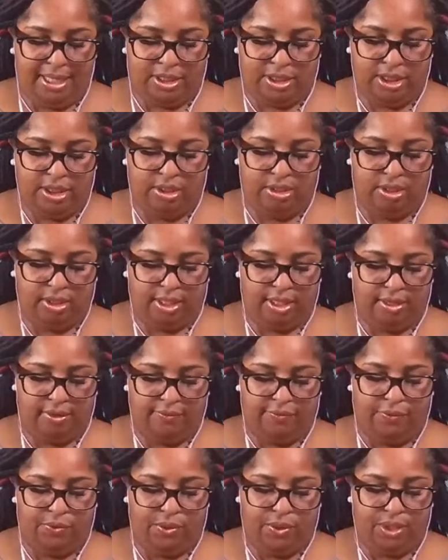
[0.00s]
actually
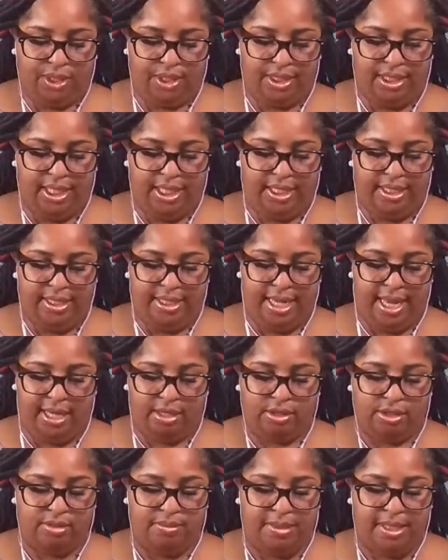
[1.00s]
looking for the
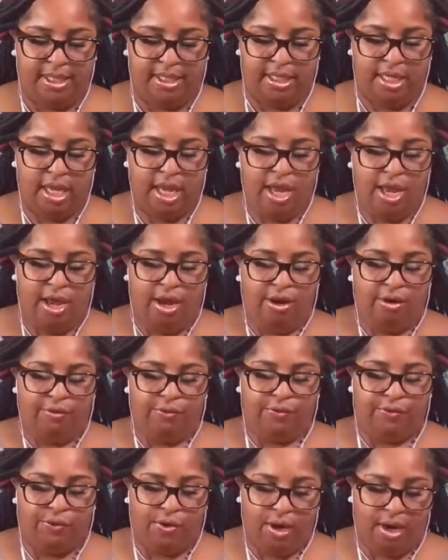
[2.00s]
announcement
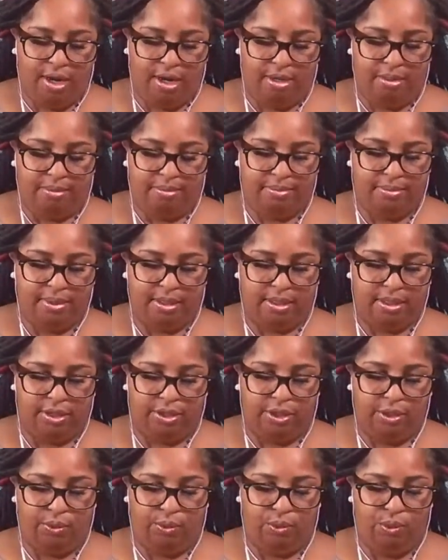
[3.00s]
from
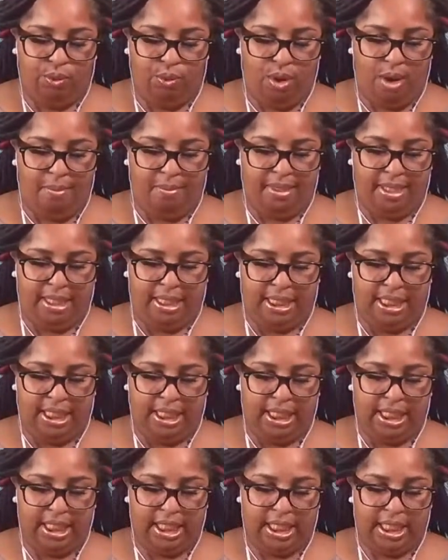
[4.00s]
the
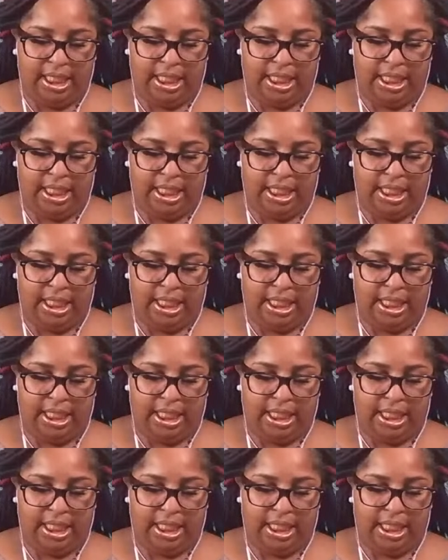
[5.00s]
Women